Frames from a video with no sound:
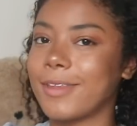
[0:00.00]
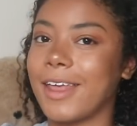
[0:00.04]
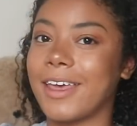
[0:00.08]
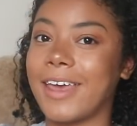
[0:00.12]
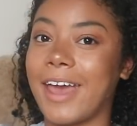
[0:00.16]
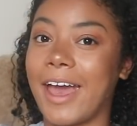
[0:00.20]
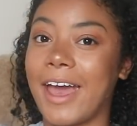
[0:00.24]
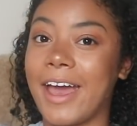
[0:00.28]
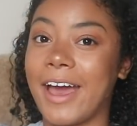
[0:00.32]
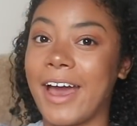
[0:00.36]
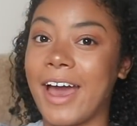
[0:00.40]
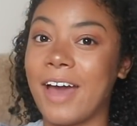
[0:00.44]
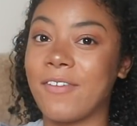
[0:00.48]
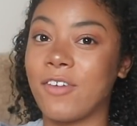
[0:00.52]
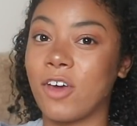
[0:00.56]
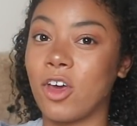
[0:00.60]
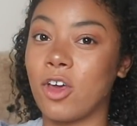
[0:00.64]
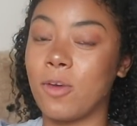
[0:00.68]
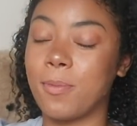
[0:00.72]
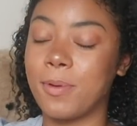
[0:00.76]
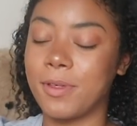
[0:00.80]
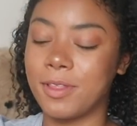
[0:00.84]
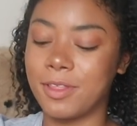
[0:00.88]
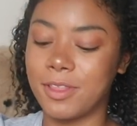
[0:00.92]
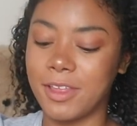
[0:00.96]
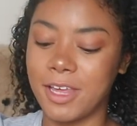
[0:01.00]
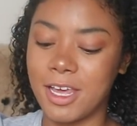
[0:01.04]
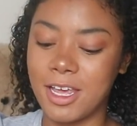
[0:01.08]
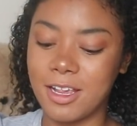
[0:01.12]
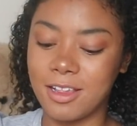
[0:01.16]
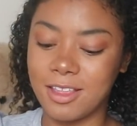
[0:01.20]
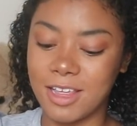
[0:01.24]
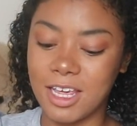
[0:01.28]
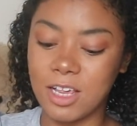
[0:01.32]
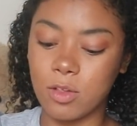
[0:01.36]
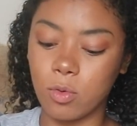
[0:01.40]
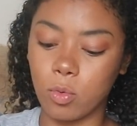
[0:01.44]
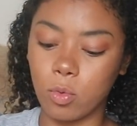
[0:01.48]
Okay, I have opened
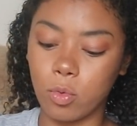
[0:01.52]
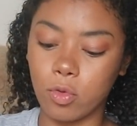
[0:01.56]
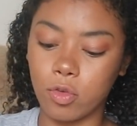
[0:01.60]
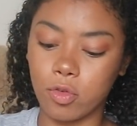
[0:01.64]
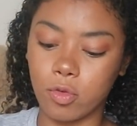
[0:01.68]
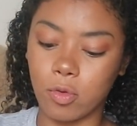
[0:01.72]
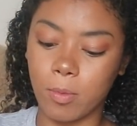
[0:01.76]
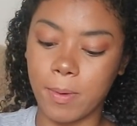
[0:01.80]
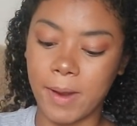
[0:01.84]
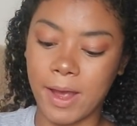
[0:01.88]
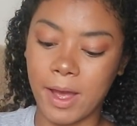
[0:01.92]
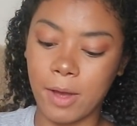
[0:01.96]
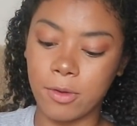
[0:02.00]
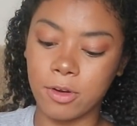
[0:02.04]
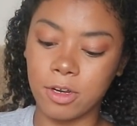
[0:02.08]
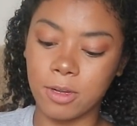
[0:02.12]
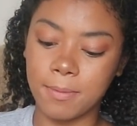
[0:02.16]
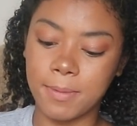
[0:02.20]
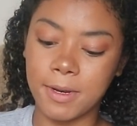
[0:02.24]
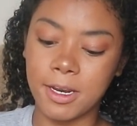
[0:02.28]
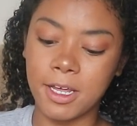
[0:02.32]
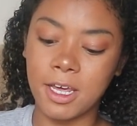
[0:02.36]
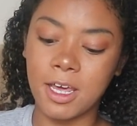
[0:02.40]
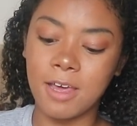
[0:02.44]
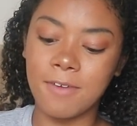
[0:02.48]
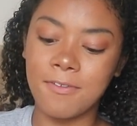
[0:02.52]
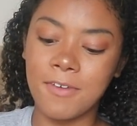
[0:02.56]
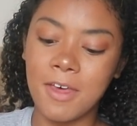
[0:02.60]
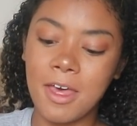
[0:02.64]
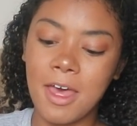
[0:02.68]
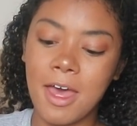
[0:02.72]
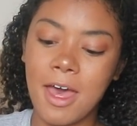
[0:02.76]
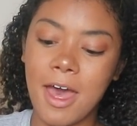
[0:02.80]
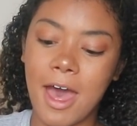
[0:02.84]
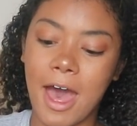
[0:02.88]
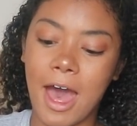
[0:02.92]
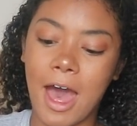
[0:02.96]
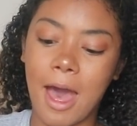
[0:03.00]
these. These are also £1, I believe.
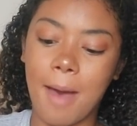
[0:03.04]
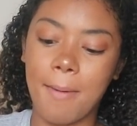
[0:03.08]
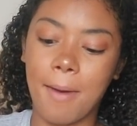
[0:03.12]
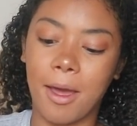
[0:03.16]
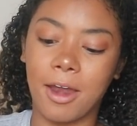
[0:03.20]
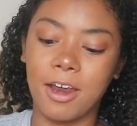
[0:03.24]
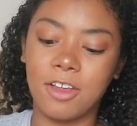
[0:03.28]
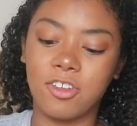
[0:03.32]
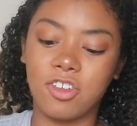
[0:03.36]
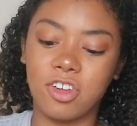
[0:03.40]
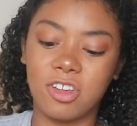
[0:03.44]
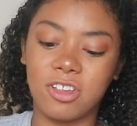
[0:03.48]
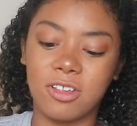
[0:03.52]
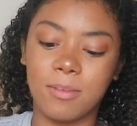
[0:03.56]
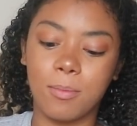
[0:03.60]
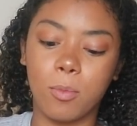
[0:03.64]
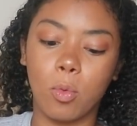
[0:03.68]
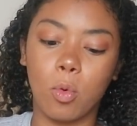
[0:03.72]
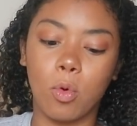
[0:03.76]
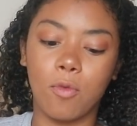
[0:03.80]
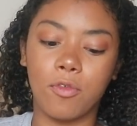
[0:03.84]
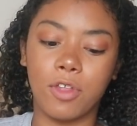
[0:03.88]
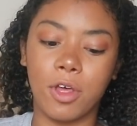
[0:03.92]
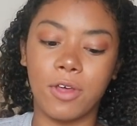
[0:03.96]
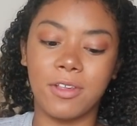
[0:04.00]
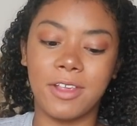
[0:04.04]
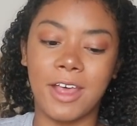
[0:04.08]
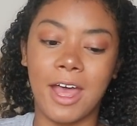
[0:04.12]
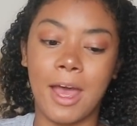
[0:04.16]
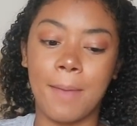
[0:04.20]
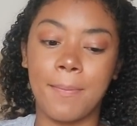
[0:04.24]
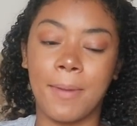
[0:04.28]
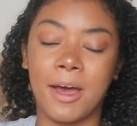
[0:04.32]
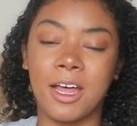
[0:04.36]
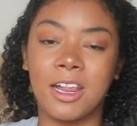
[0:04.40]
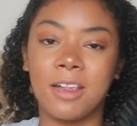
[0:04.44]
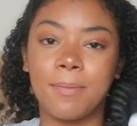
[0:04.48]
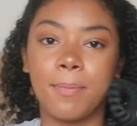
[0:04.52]
And it's just some more of those
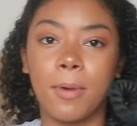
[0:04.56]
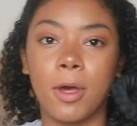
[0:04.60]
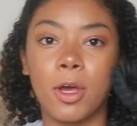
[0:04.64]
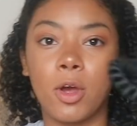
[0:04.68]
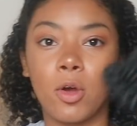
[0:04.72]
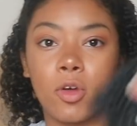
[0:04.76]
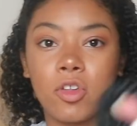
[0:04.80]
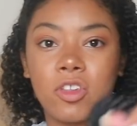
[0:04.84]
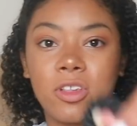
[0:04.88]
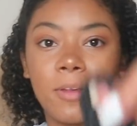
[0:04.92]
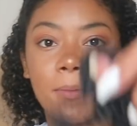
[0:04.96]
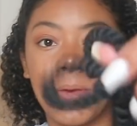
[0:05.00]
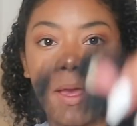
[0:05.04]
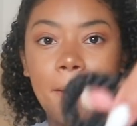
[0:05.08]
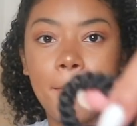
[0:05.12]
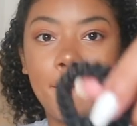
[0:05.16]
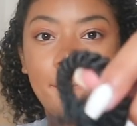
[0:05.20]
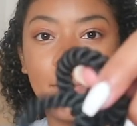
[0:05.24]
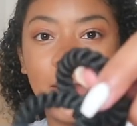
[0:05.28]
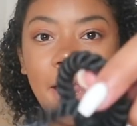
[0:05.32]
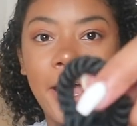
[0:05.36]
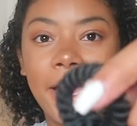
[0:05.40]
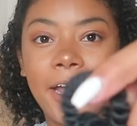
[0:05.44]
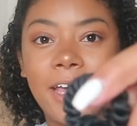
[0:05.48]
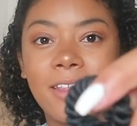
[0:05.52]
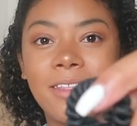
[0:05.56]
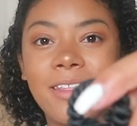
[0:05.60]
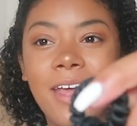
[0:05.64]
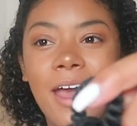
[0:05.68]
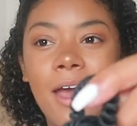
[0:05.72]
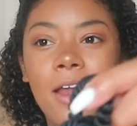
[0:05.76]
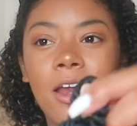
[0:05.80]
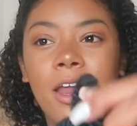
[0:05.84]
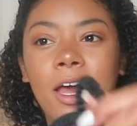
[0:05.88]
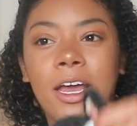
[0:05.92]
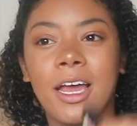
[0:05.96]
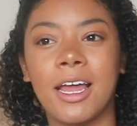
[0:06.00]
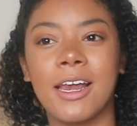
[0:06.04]
hairbands, but I got some in black, and
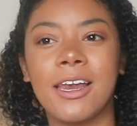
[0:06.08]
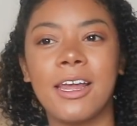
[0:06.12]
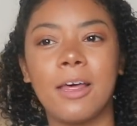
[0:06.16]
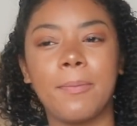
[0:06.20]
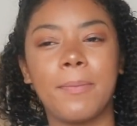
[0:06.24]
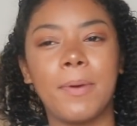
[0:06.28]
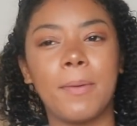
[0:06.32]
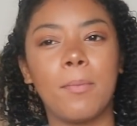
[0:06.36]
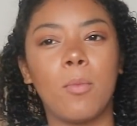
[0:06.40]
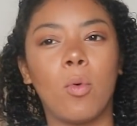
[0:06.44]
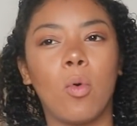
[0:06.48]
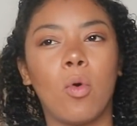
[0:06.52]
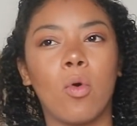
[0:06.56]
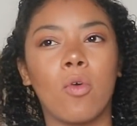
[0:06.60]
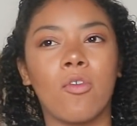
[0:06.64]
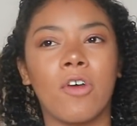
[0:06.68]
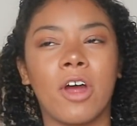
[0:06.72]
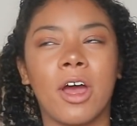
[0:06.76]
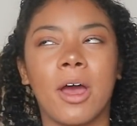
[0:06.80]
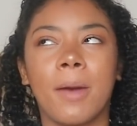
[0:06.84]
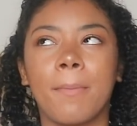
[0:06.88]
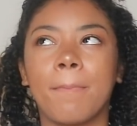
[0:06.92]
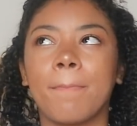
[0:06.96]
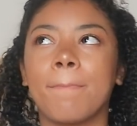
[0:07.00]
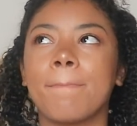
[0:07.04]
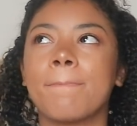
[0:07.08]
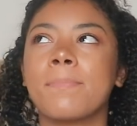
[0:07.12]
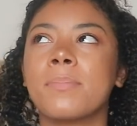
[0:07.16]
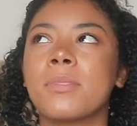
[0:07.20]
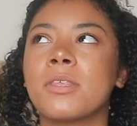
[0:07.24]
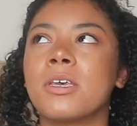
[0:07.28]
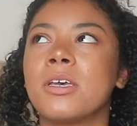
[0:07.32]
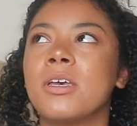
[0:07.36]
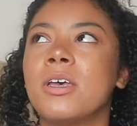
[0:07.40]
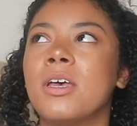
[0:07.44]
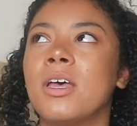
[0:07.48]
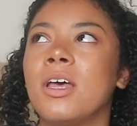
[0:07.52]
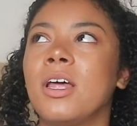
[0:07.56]
they're like a little bit more
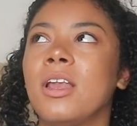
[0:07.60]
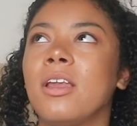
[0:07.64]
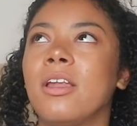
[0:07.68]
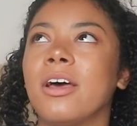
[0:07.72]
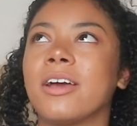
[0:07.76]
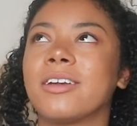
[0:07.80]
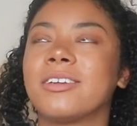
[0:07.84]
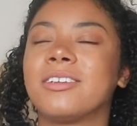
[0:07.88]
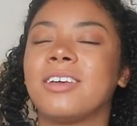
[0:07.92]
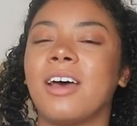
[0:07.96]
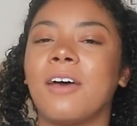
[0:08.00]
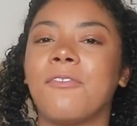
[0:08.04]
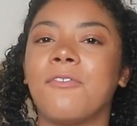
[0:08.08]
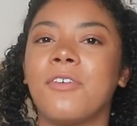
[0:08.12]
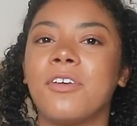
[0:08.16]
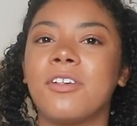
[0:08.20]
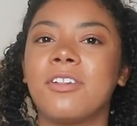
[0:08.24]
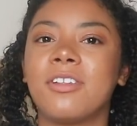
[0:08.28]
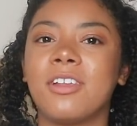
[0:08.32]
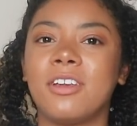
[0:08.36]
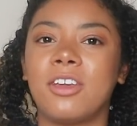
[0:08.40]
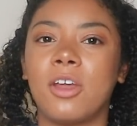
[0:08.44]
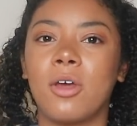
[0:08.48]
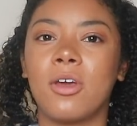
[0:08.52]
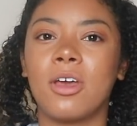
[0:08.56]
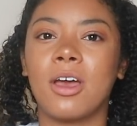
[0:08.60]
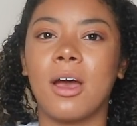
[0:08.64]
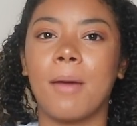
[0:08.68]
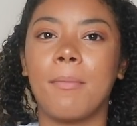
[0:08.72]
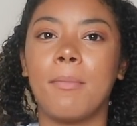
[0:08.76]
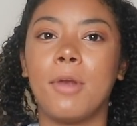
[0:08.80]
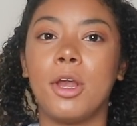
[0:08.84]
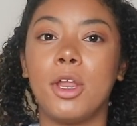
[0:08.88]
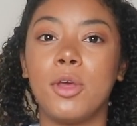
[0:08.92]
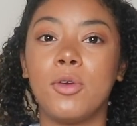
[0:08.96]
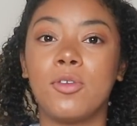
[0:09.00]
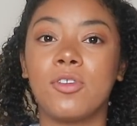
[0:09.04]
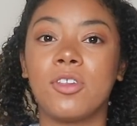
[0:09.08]
like tougher, so they don't
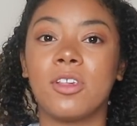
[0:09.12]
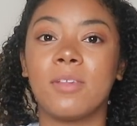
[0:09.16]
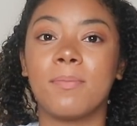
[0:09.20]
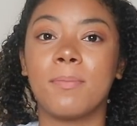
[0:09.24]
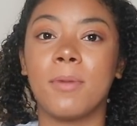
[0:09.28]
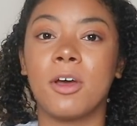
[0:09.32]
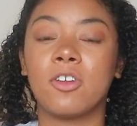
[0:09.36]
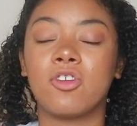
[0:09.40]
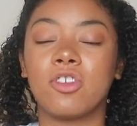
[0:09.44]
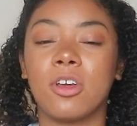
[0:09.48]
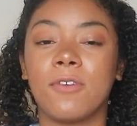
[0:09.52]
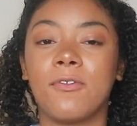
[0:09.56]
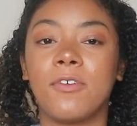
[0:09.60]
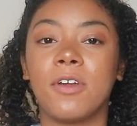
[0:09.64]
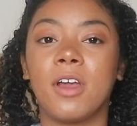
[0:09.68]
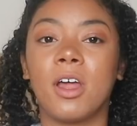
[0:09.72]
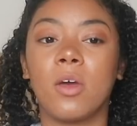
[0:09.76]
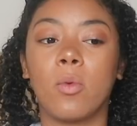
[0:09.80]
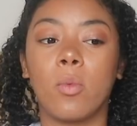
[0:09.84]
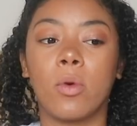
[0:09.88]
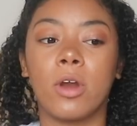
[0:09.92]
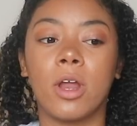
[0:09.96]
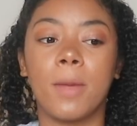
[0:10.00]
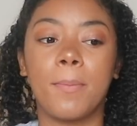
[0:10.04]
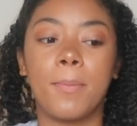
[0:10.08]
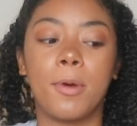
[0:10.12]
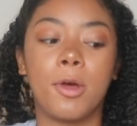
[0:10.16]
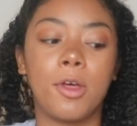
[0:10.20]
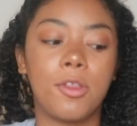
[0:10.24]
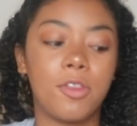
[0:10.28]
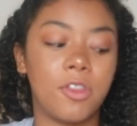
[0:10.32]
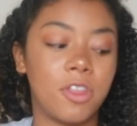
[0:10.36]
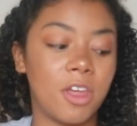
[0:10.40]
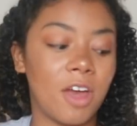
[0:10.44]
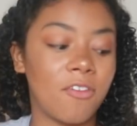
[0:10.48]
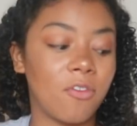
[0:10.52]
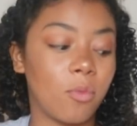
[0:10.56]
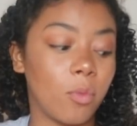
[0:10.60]
come loose as much. I feel like when I
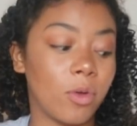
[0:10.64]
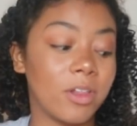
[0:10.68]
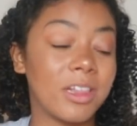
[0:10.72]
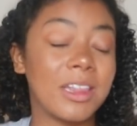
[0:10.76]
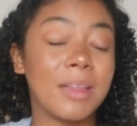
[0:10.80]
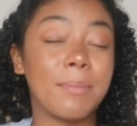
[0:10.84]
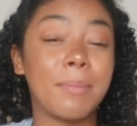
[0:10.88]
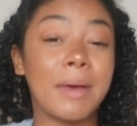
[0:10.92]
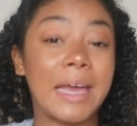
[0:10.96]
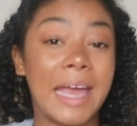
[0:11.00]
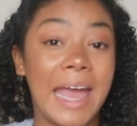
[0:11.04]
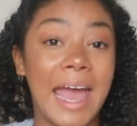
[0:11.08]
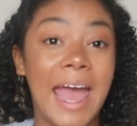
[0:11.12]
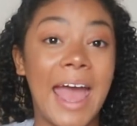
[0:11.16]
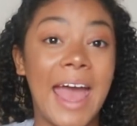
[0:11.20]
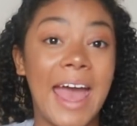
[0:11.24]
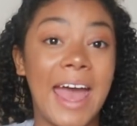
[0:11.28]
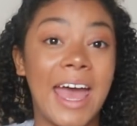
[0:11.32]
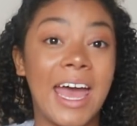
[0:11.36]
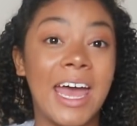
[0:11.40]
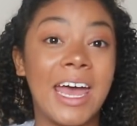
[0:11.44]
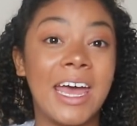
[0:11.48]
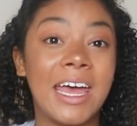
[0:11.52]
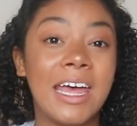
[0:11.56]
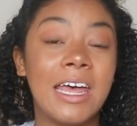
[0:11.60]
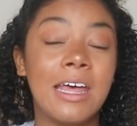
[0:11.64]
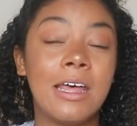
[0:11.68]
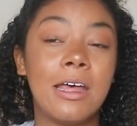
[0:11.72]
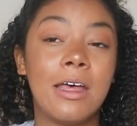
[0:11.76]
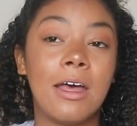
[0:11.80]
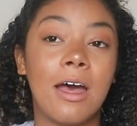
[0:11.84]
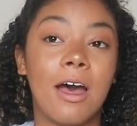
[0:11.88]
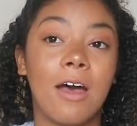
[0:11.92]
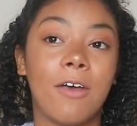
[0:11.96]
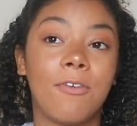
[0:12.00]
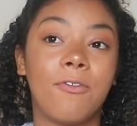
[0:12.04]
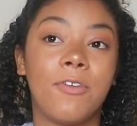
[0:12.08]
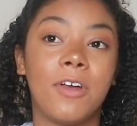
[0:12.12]
put the other ones in my hair,
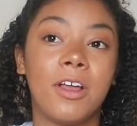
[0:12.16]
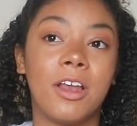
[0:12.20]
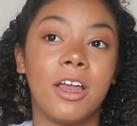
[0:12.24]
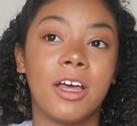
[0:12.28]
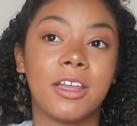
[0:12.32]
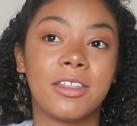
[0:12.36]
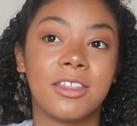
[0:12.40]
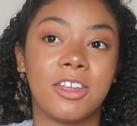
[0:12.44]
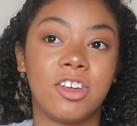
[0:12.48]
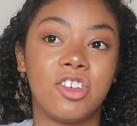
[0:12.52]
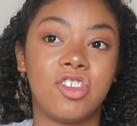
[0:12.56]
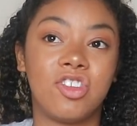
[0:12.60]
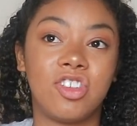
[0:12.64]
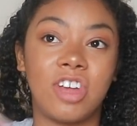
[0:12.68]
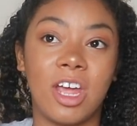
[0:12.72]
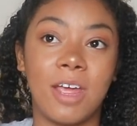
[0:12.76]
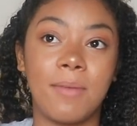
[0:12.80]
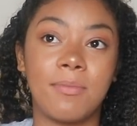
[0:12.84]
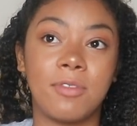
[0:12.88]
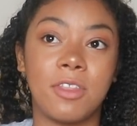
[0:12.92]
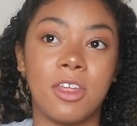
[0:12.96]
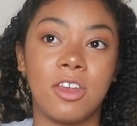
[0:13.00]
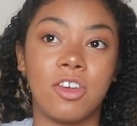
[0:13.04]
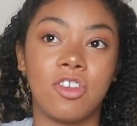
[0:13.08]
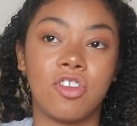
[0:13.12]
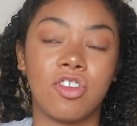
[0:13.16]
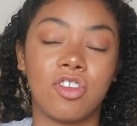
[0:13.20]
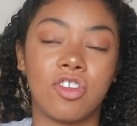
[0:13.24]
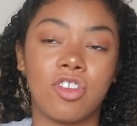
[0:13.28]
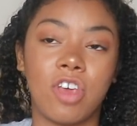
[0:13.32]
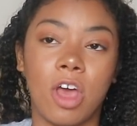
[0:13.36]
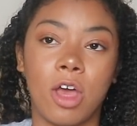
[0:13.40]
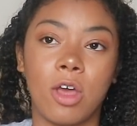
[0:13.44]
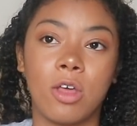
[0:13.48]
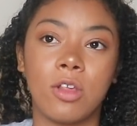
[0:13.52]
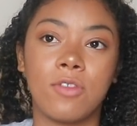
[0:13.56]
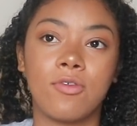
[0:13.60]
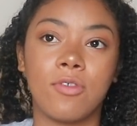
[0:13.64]
I feel like the shape then just
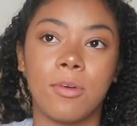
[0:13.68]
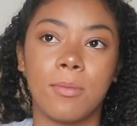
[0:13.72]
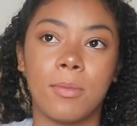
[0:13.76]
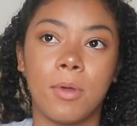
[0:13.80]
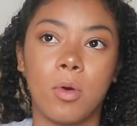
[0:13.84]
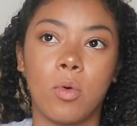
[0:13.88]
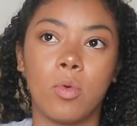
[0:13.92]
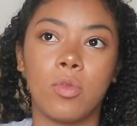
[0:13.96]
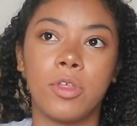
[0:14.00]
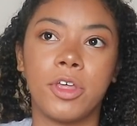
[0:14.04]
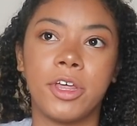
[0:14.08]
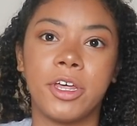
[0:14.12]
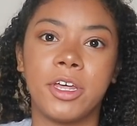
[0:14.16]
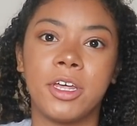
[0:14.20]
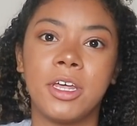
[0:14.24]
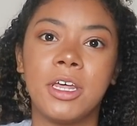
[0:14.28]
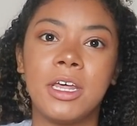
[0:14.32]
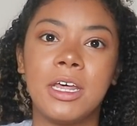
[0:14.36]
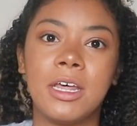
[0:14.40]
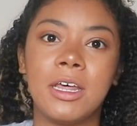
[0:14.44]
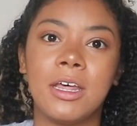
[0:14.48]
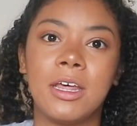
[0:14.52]
goes from, or the